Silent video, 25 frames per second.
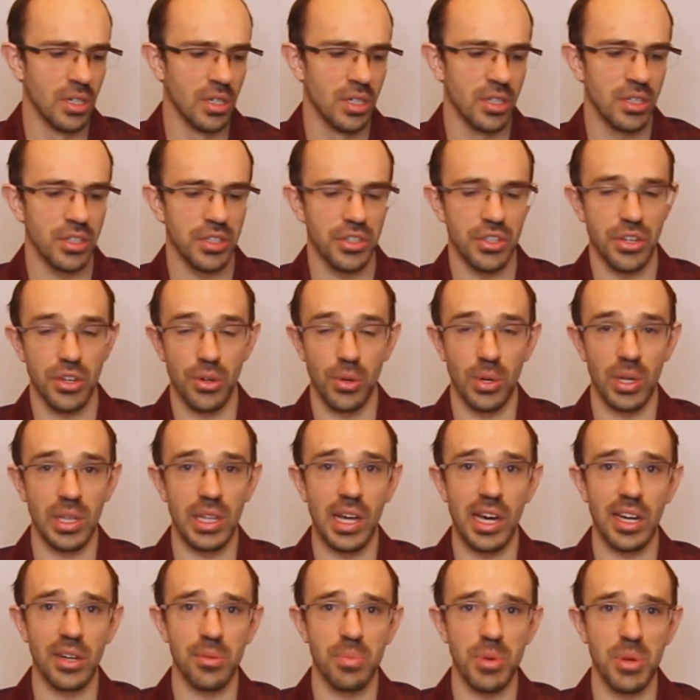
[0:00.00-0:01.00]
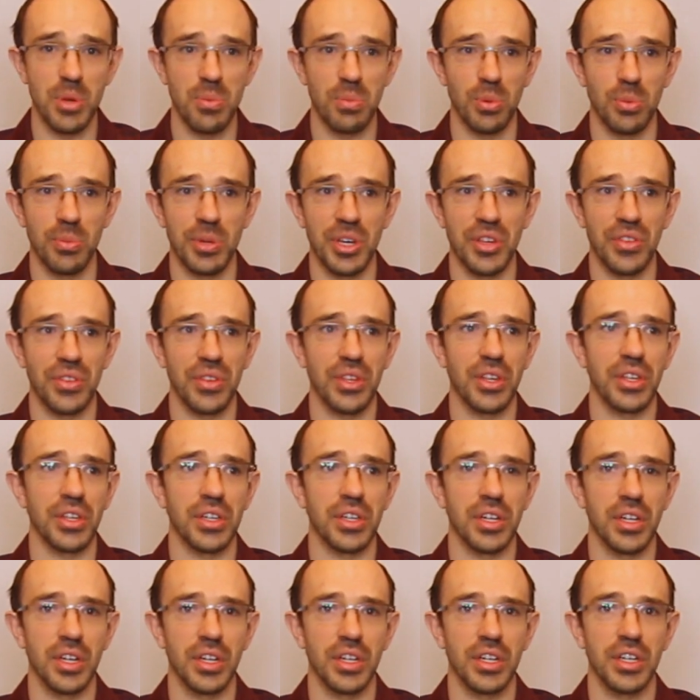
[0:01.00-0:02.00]
You know, a lot of people may think,
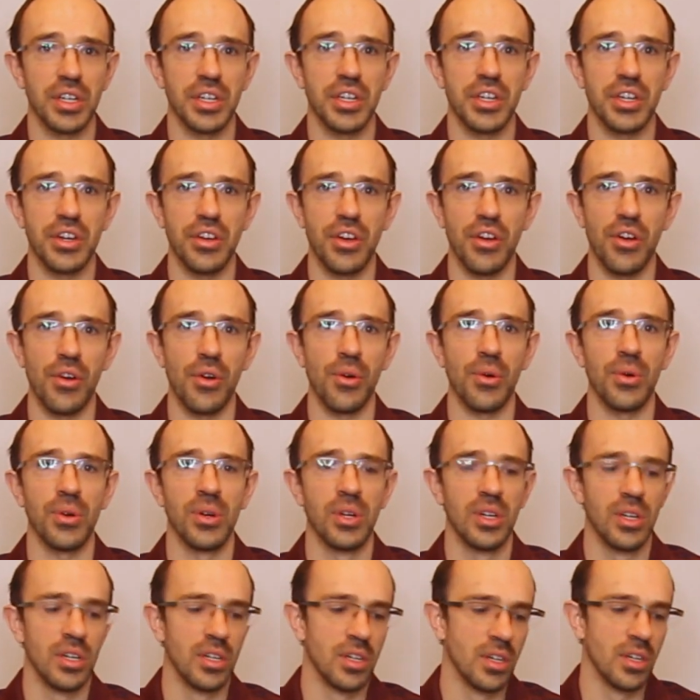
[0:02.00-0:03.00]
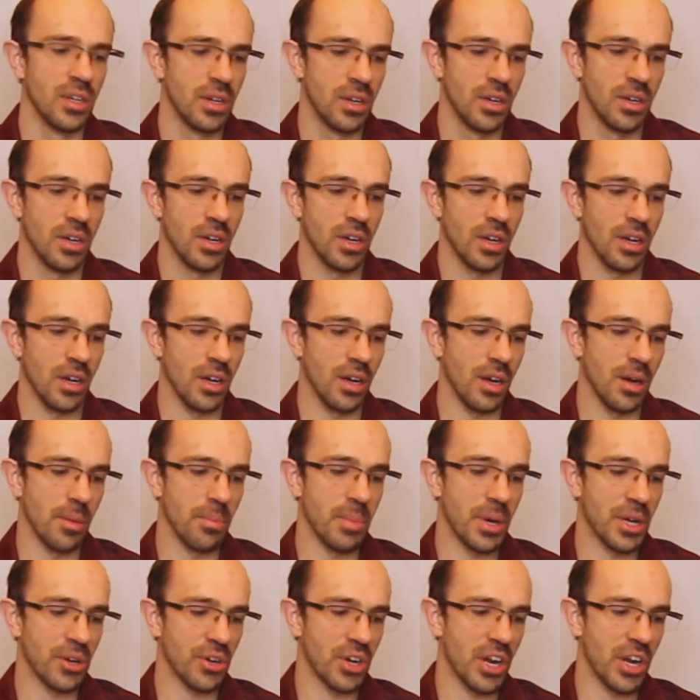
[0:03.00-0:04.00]
you know,
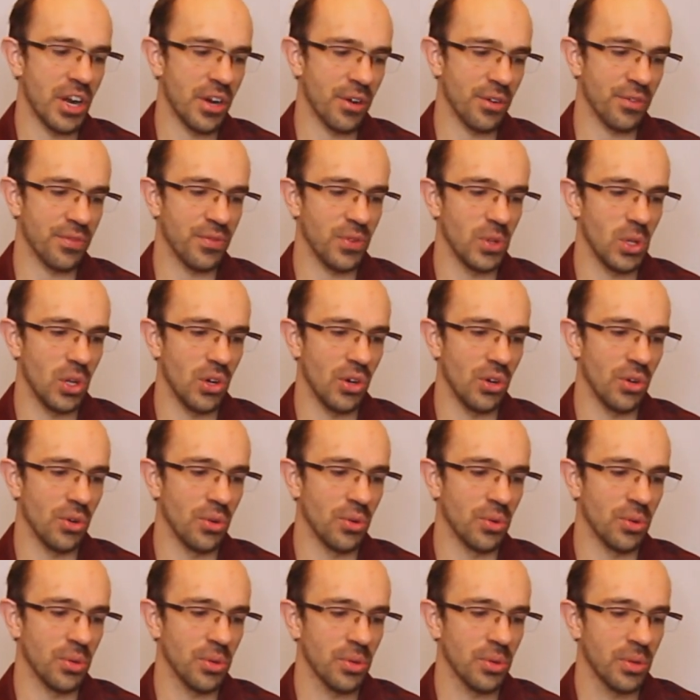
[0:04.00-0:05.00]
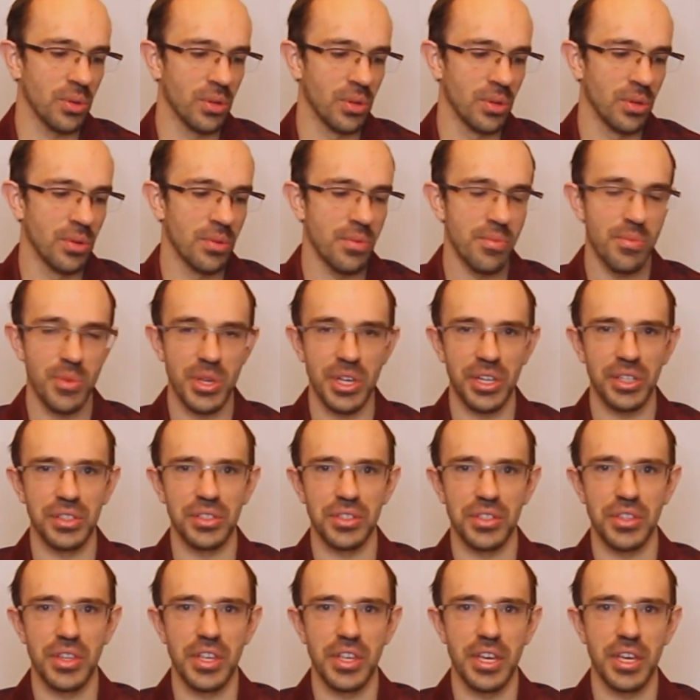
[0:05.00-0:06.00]
better airflow
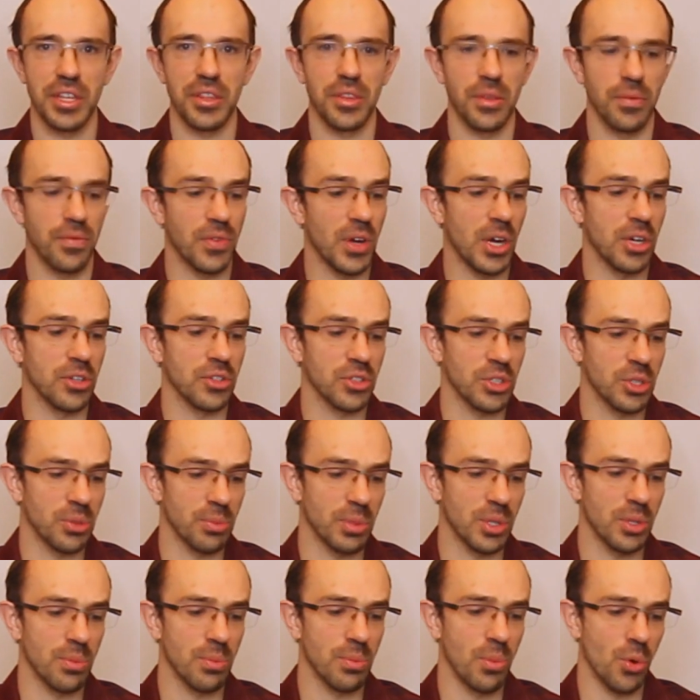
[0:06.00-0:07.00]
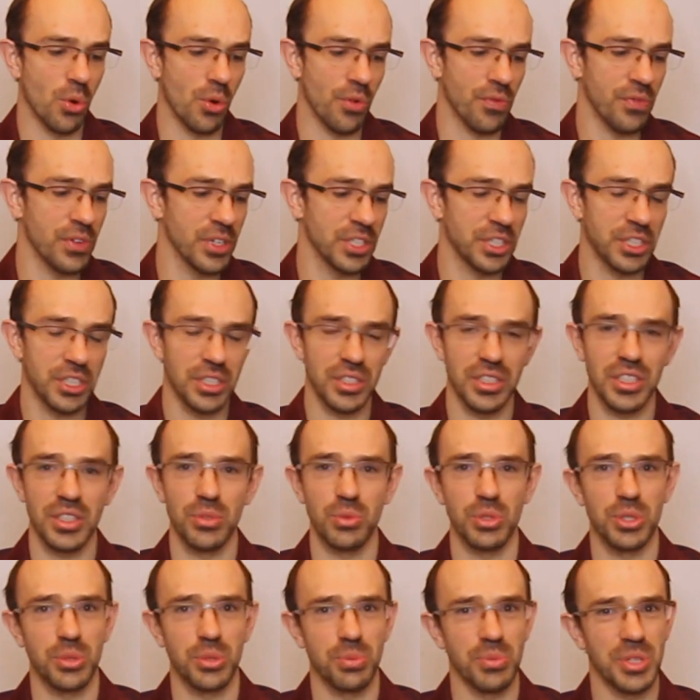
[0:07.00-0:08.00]
means that the fire is going to burn more efficiently,
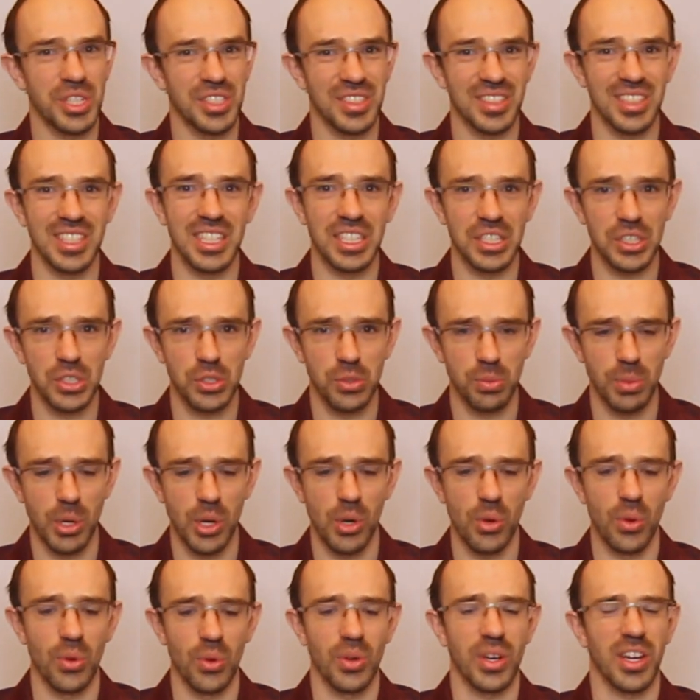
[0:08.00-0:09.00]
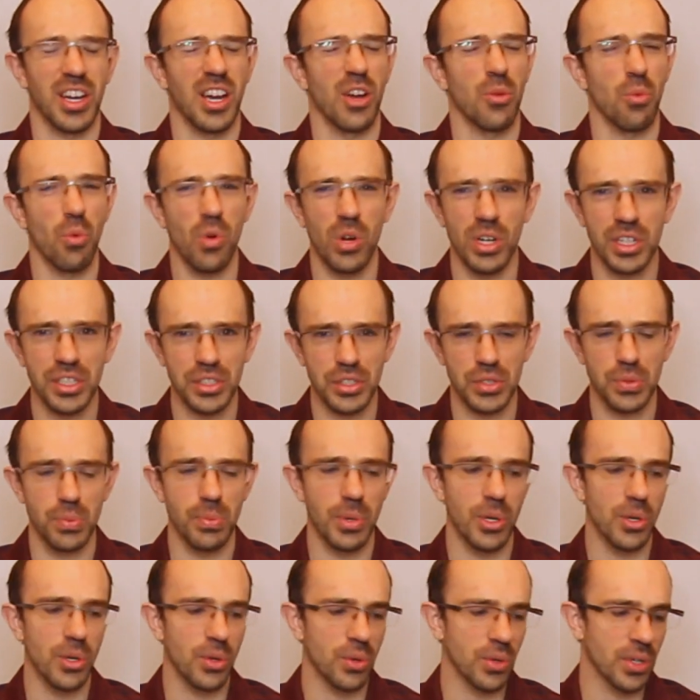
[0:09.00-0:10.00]
which means less smoke. I want
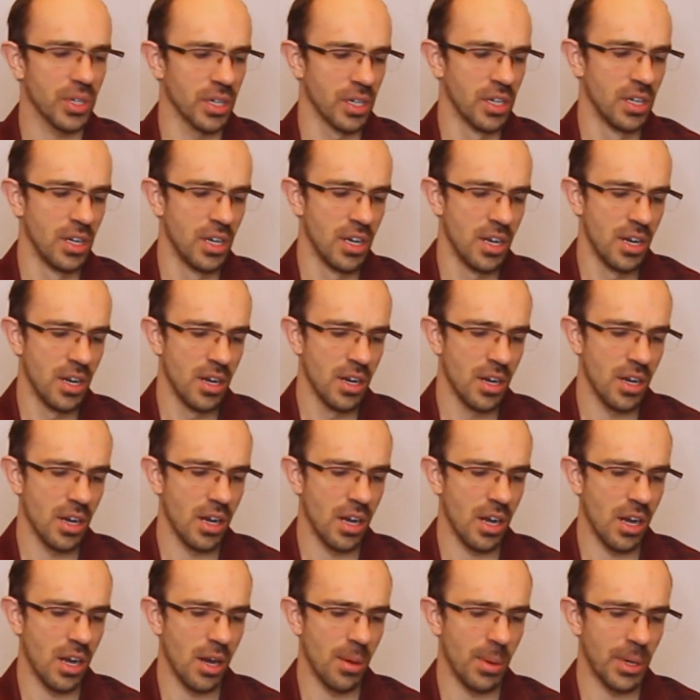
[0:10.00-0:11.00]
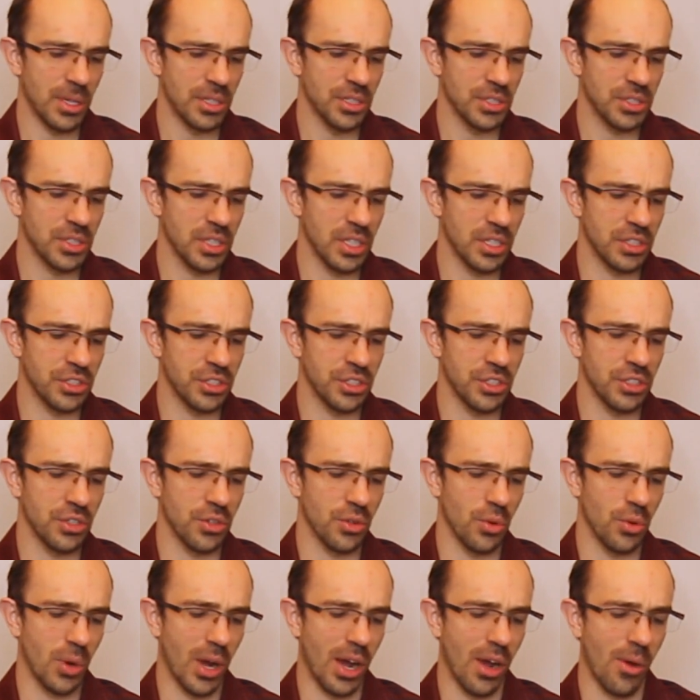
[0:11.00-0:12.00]
smoke. I'll just let you
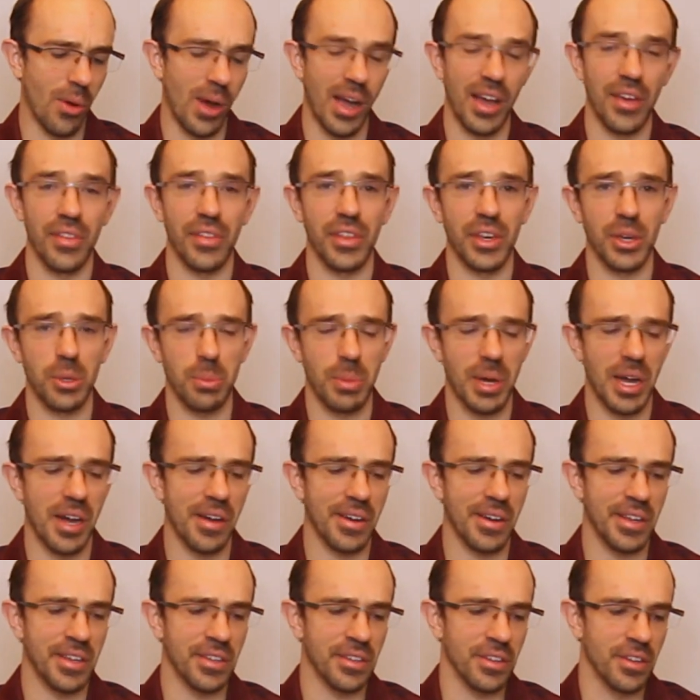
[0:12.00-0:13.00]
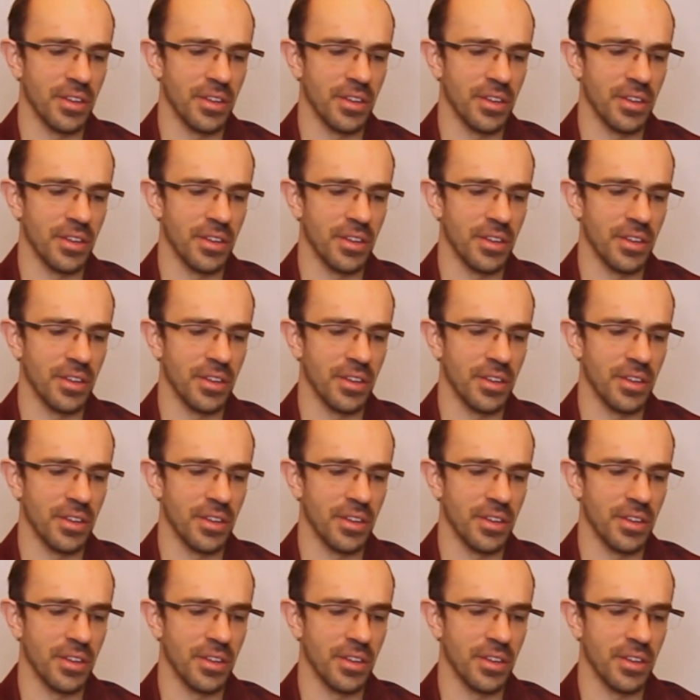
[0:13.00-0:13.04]
know how I think about it.